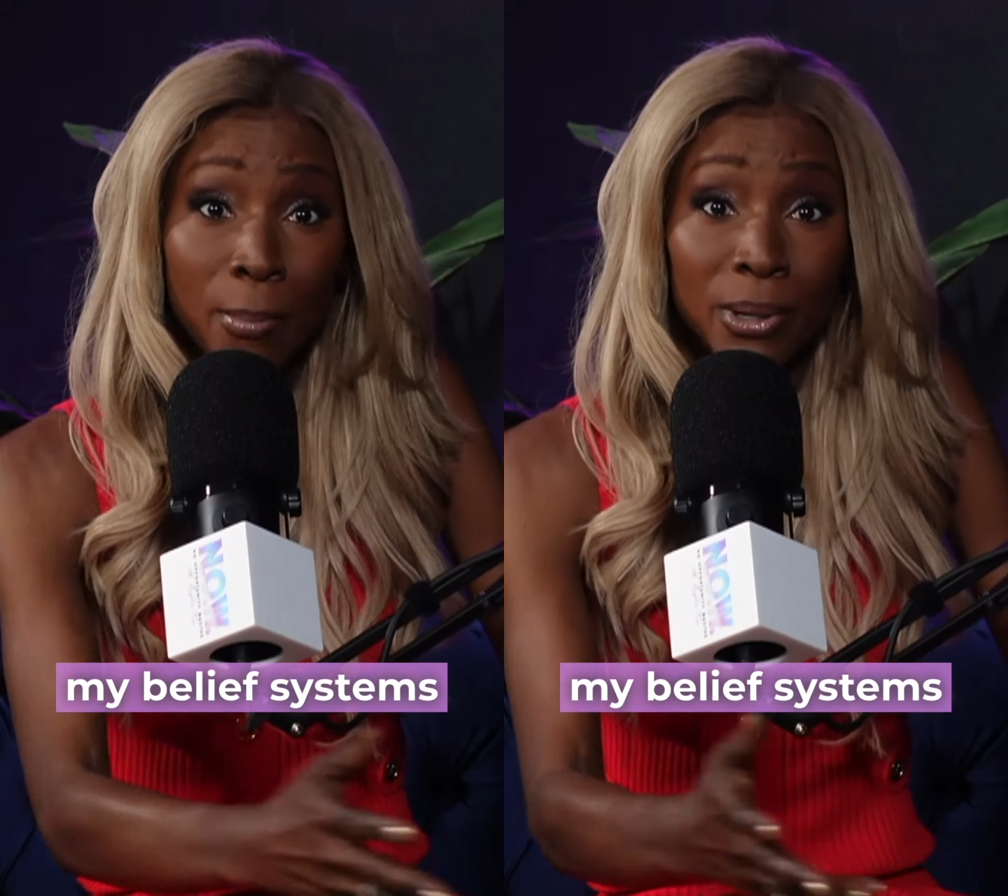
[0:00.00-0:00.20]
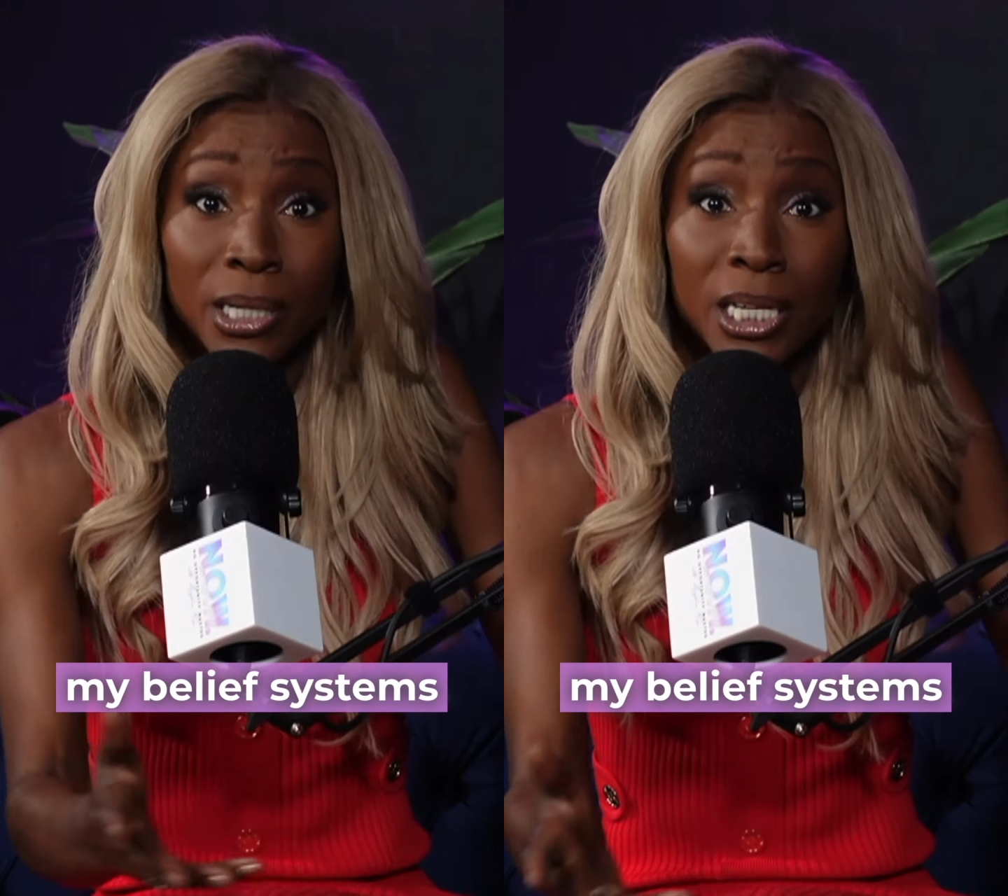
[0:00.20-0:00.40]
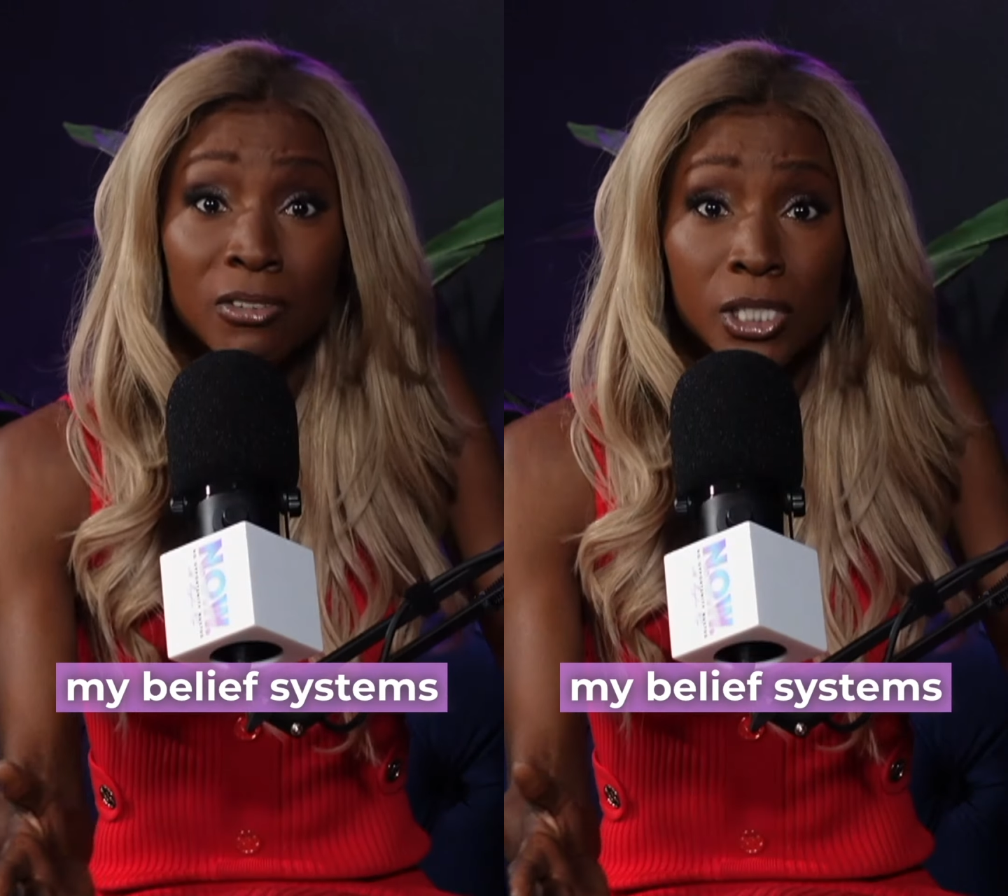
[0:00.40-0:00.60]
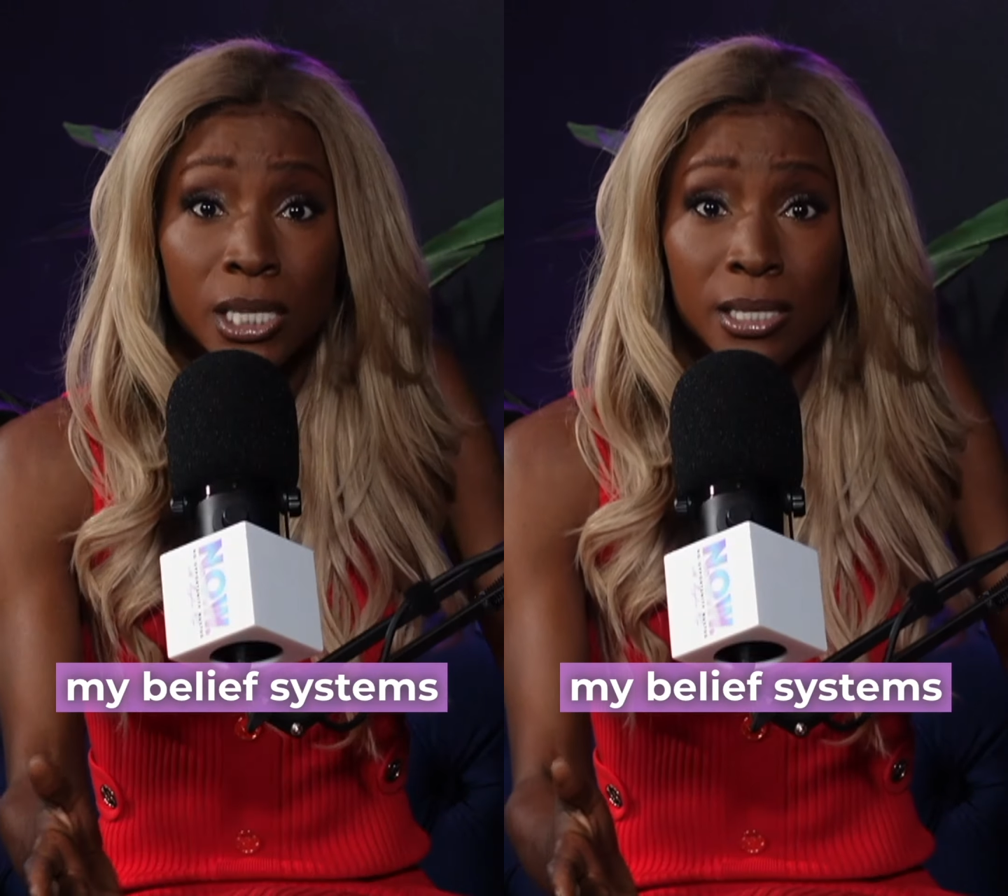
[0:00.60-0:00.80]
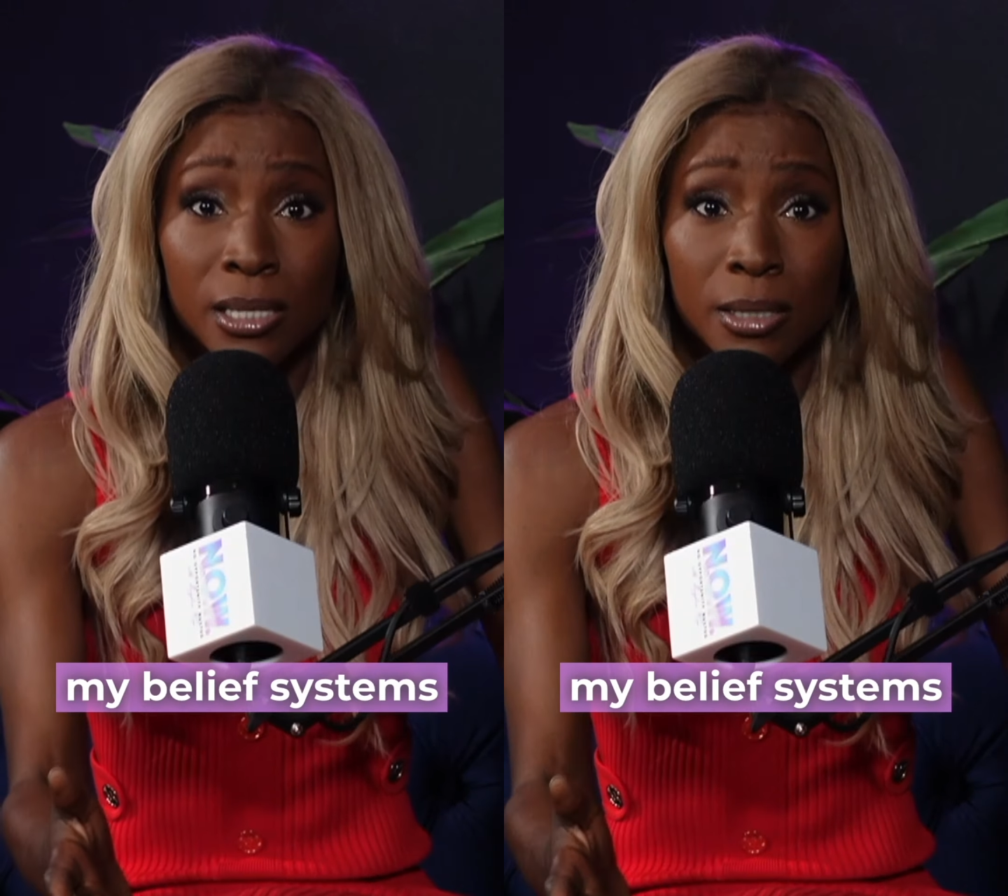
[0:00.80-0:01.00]
belief
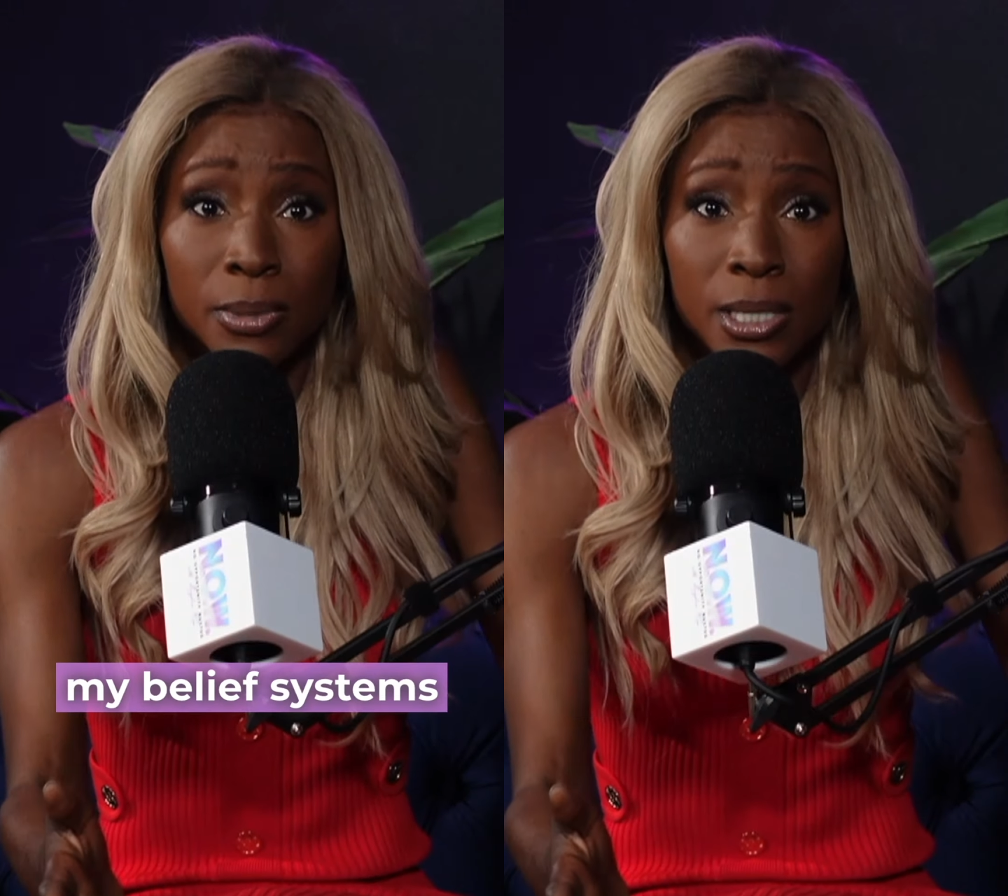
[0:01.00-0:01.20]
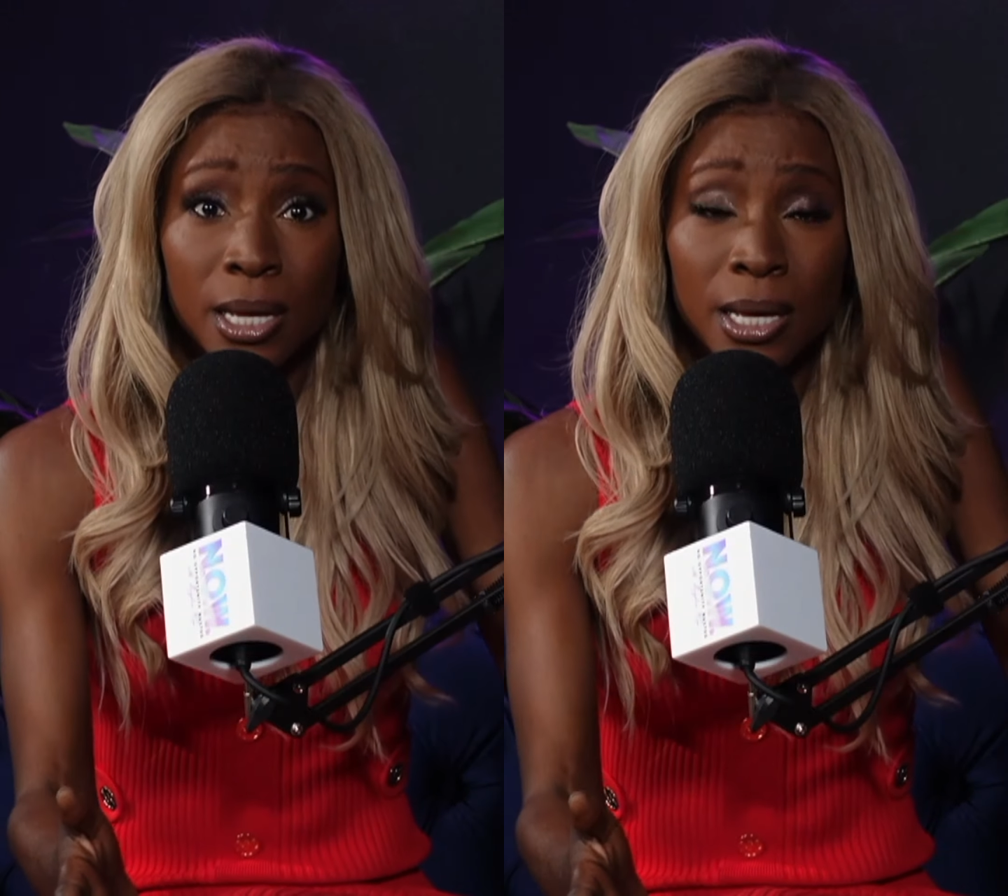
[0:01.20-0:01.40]
systems,